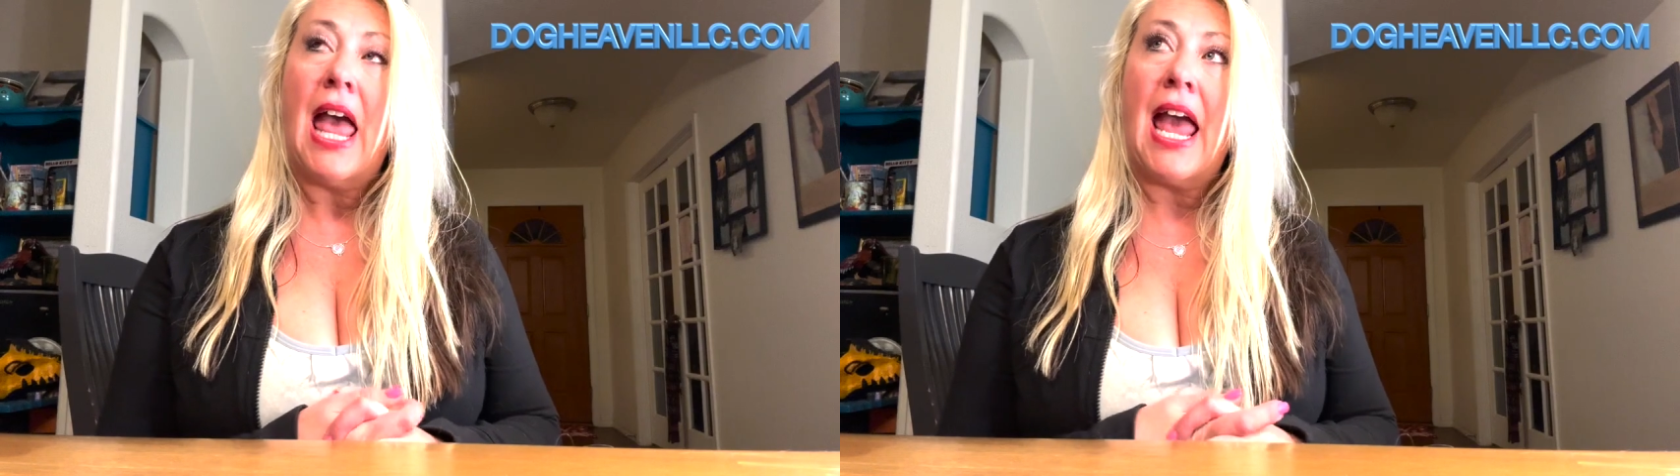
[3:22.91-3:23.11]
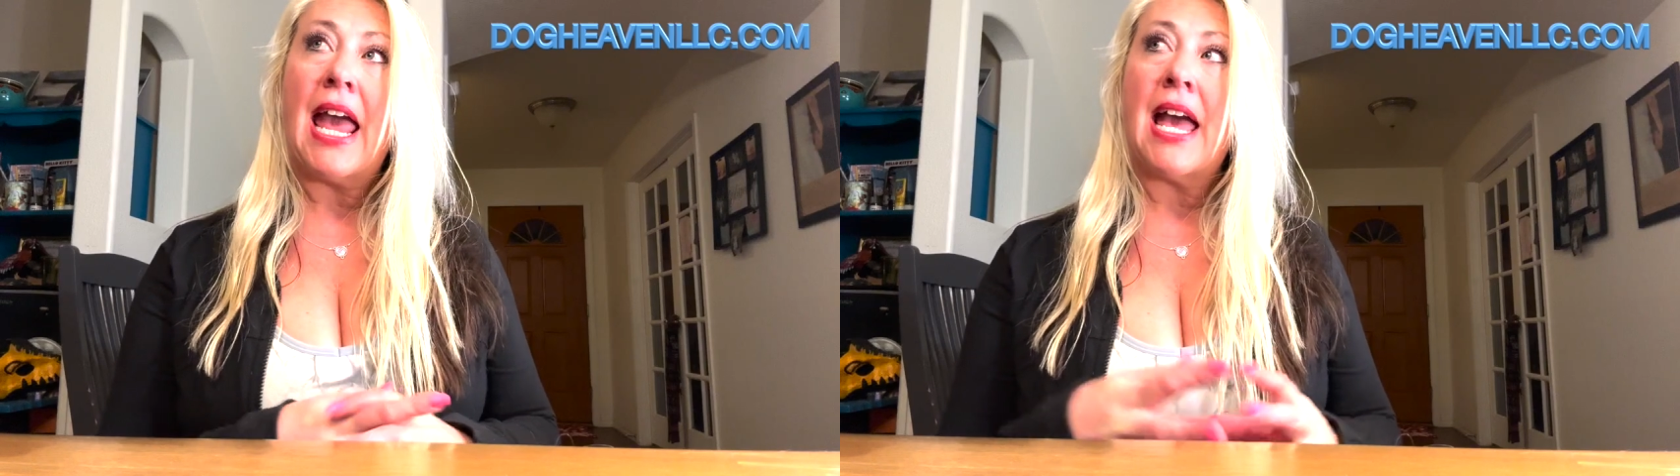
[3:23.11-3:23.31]

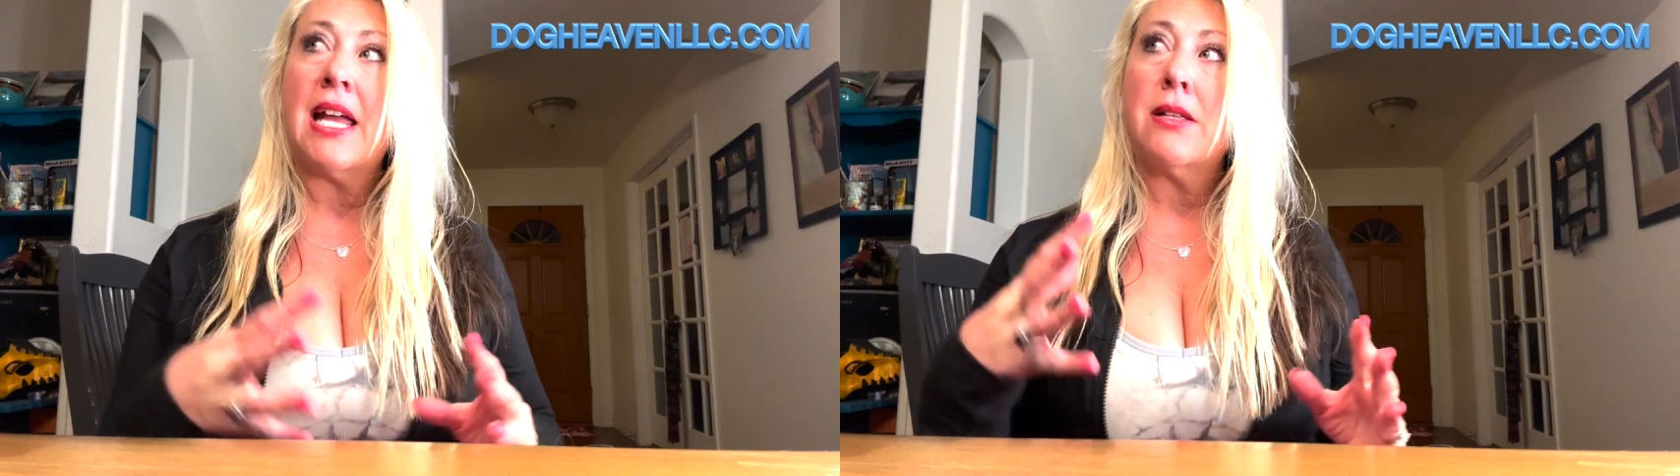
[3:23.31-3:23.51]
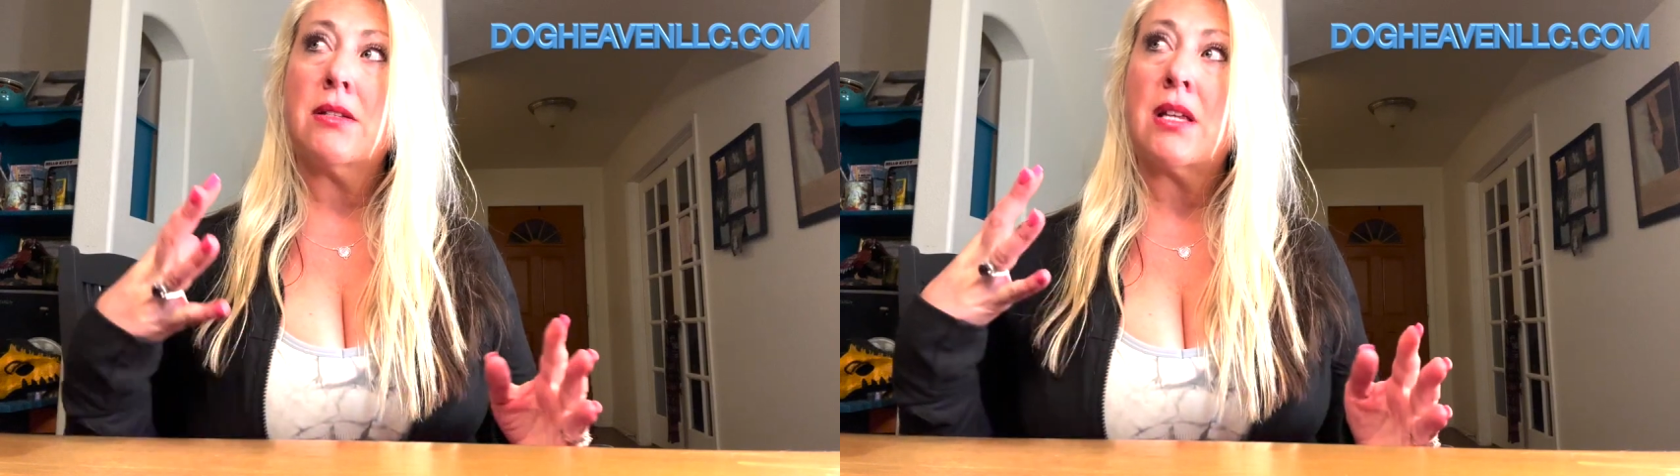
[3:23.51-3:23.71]

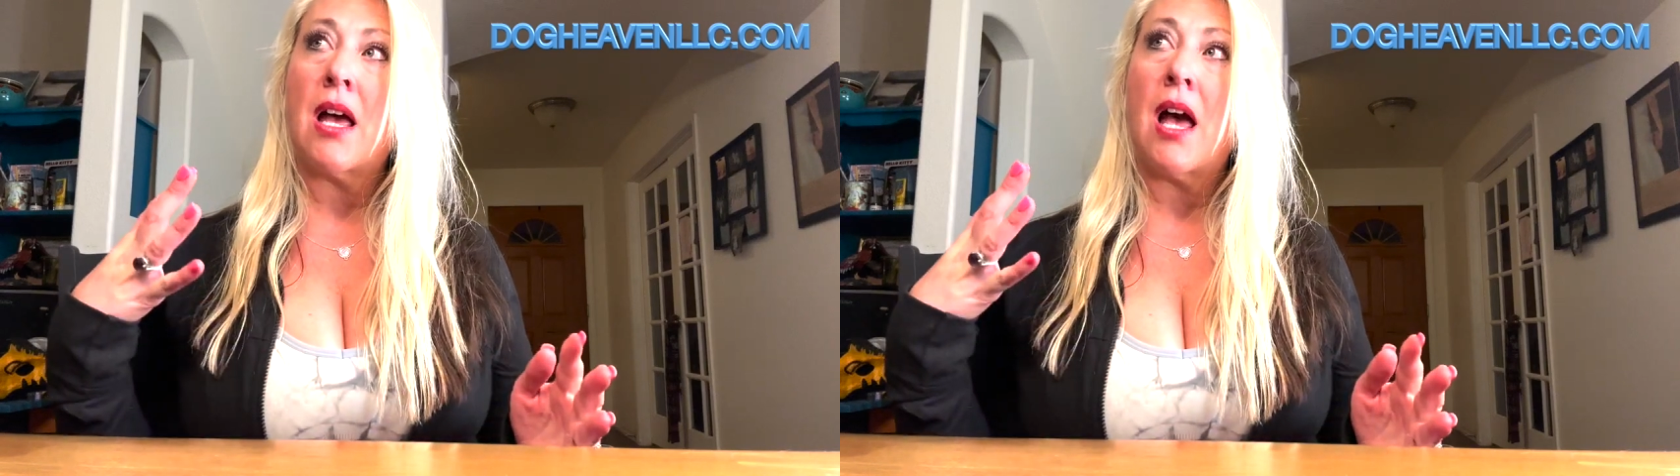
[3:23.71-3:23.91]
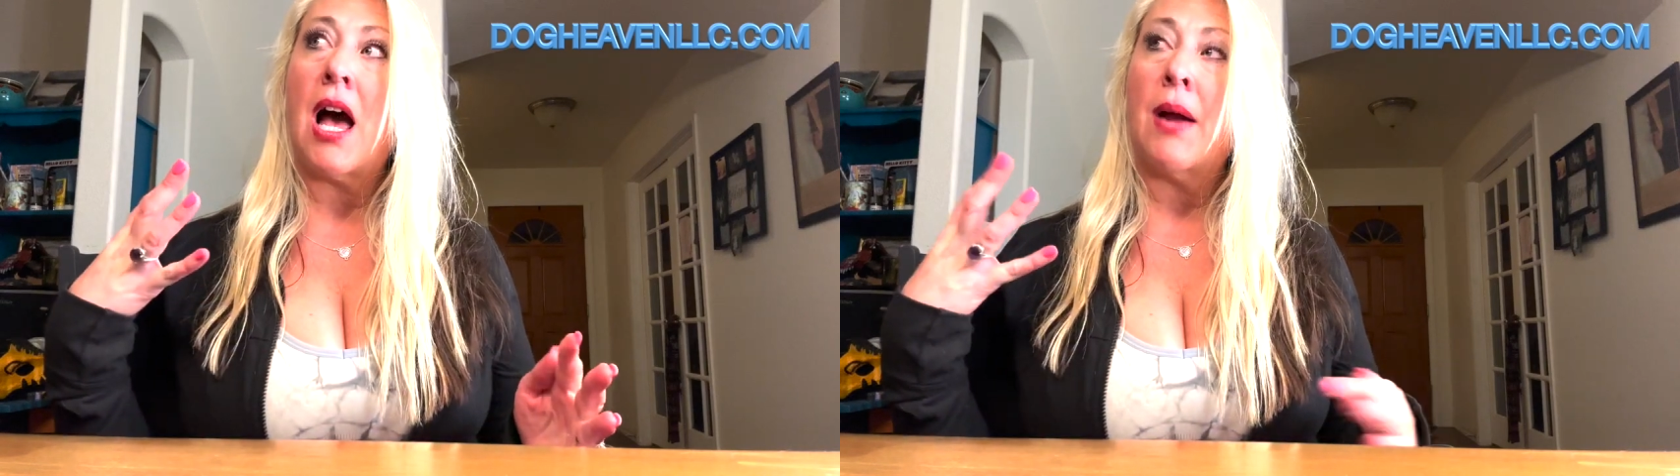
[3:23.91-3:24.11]
And
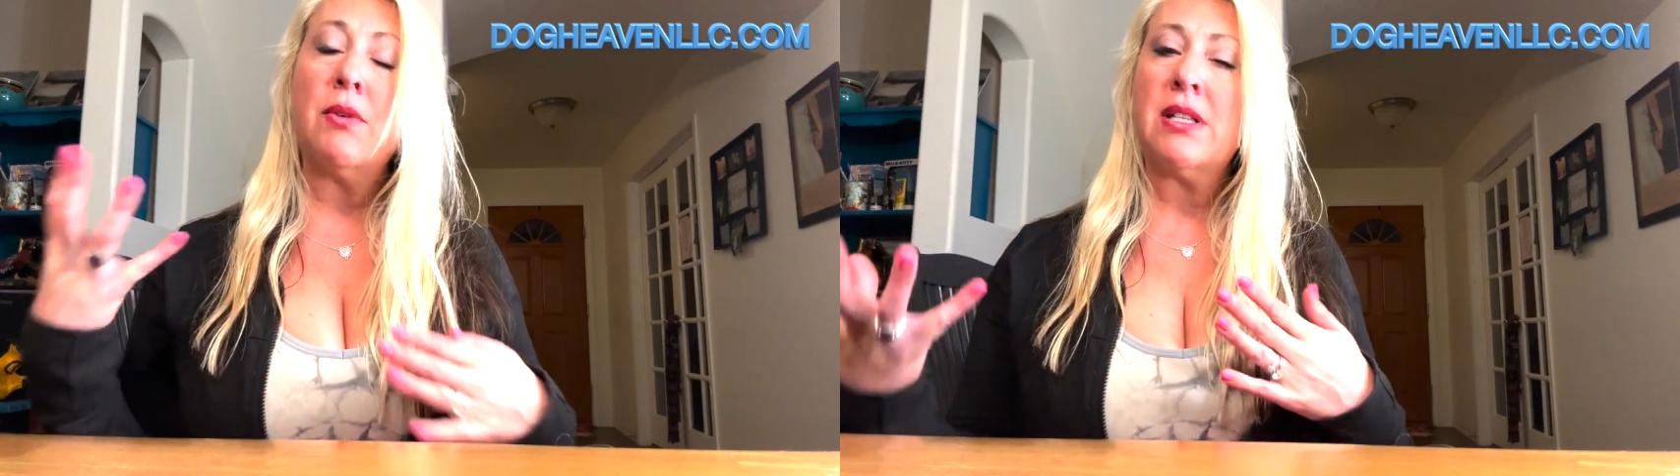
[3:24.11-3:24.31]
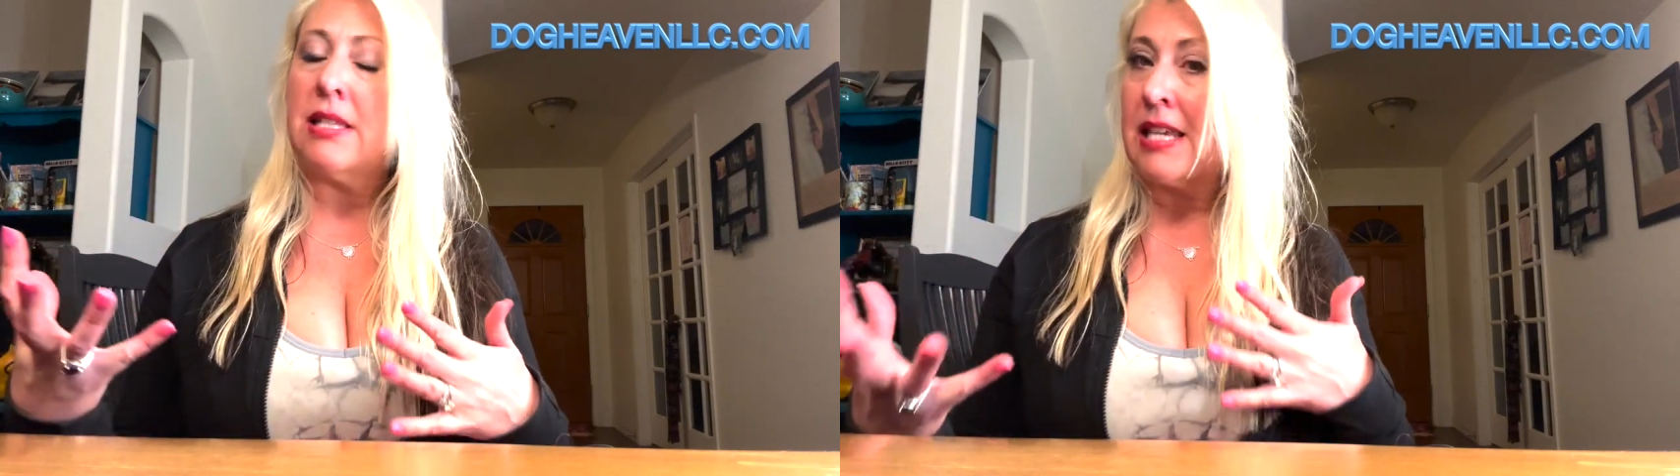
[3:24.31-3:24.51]
I
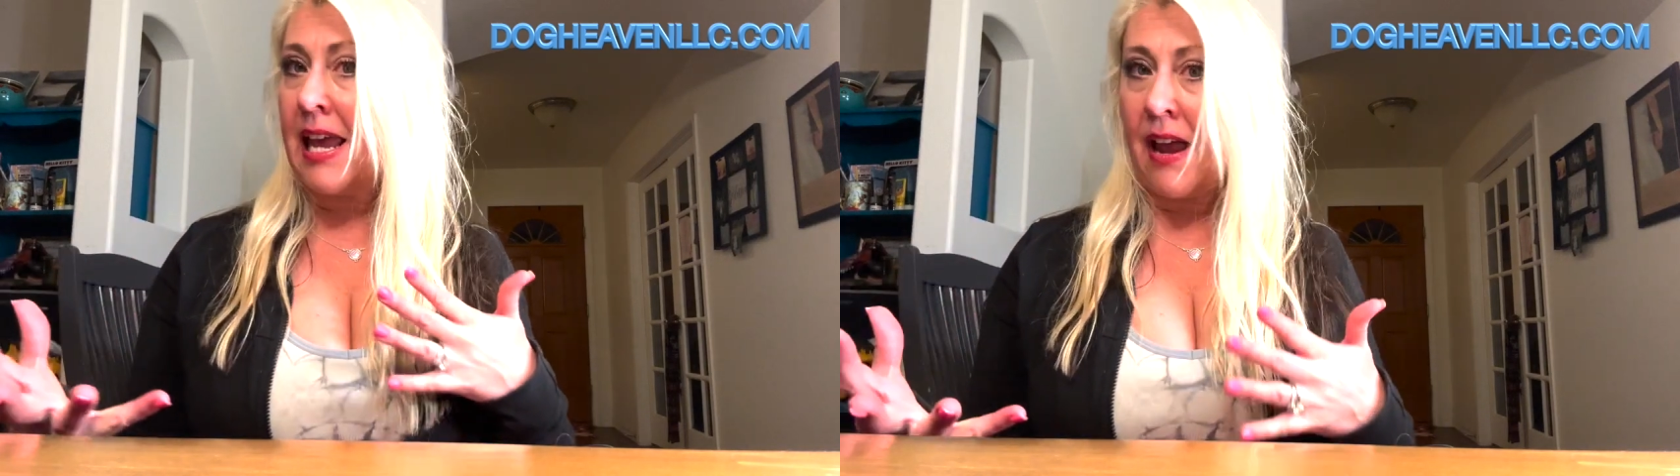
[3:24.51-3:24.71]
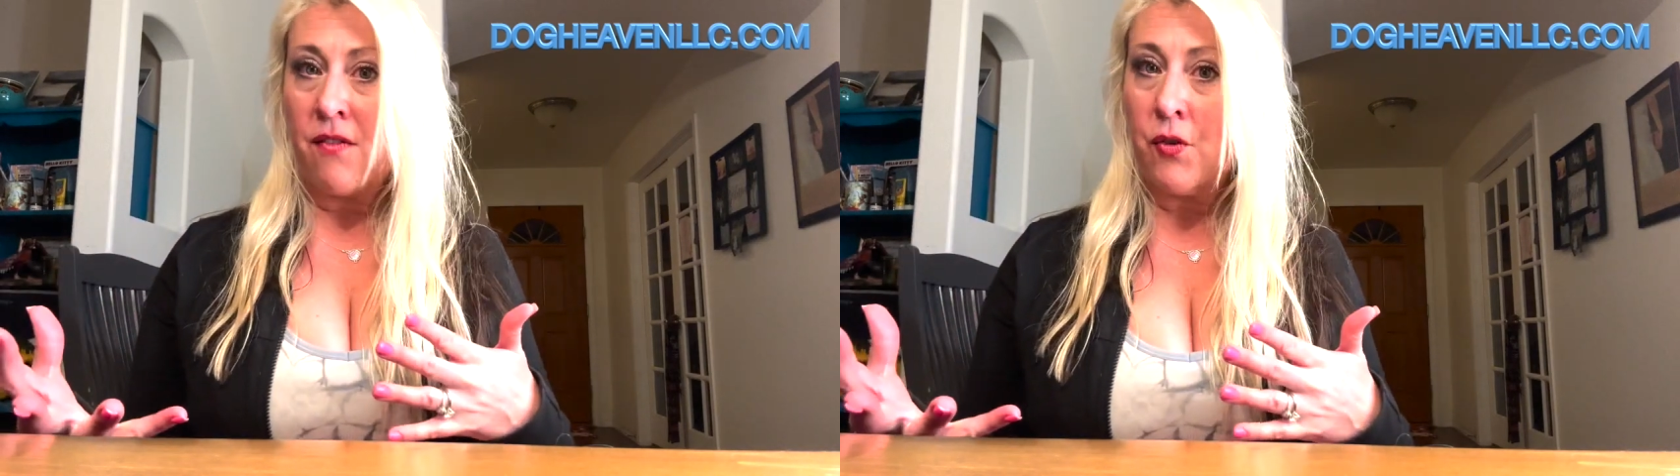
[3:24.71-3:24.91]
wouldn't say
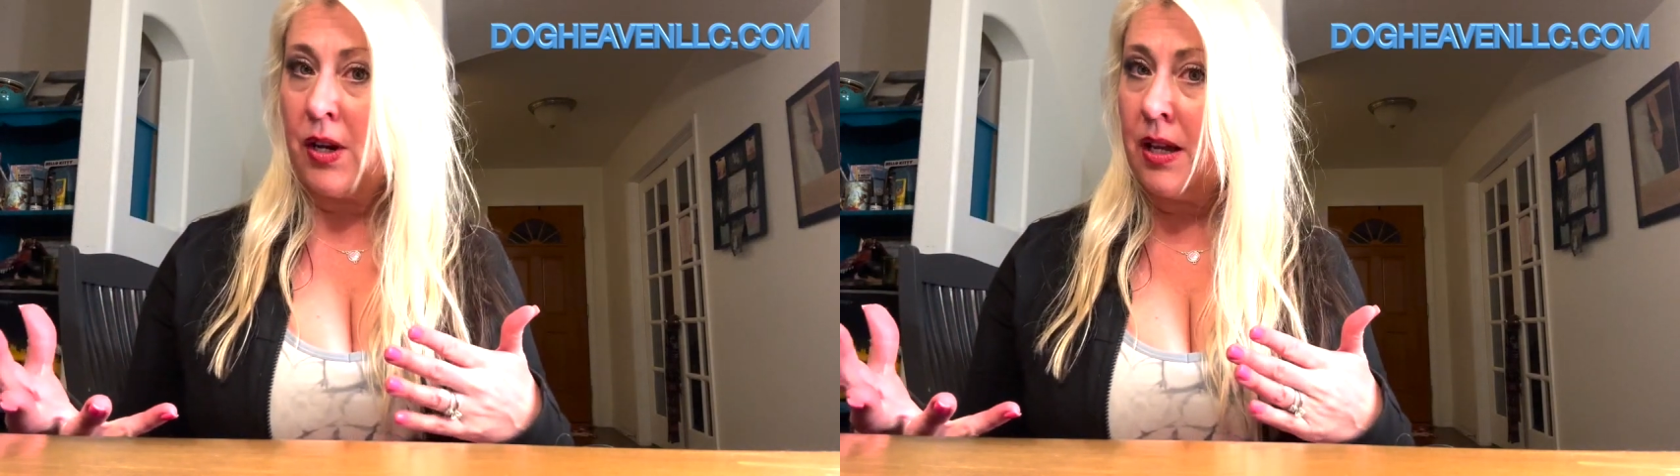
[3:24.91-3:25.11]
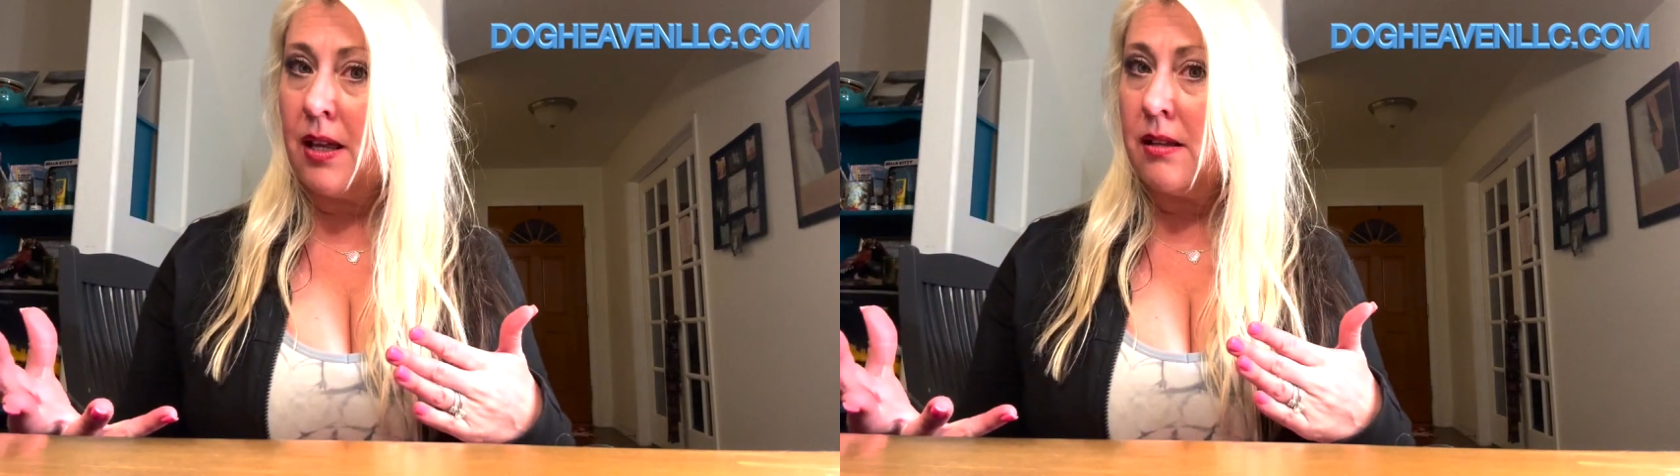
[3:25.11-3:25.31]

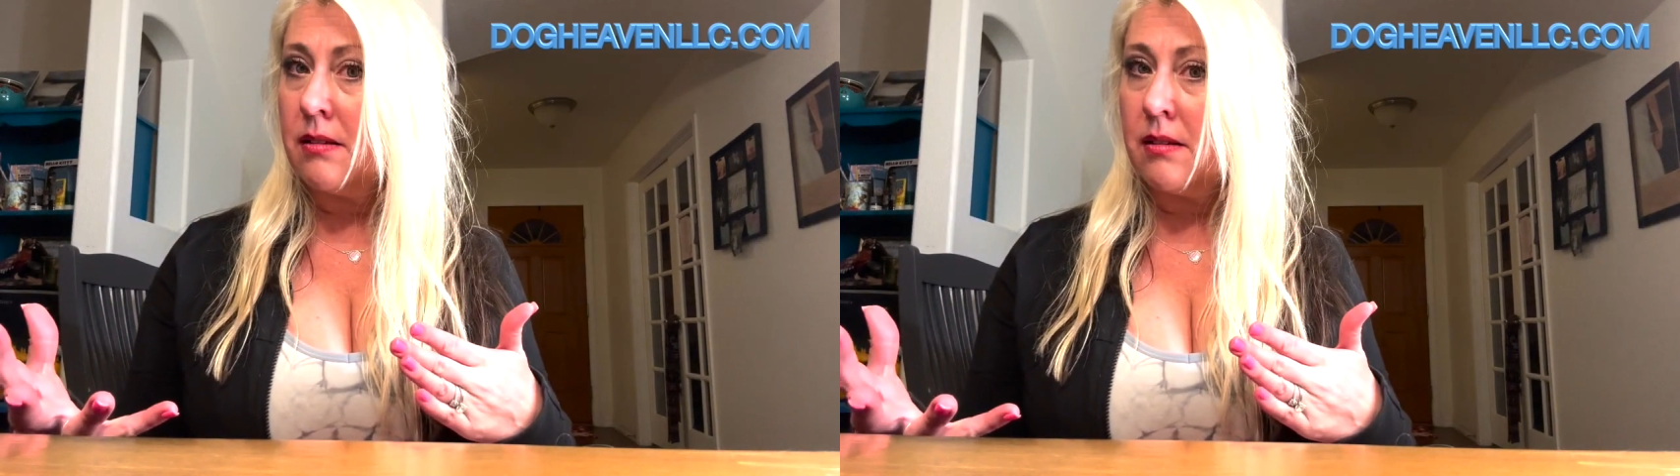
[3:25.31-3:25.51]
every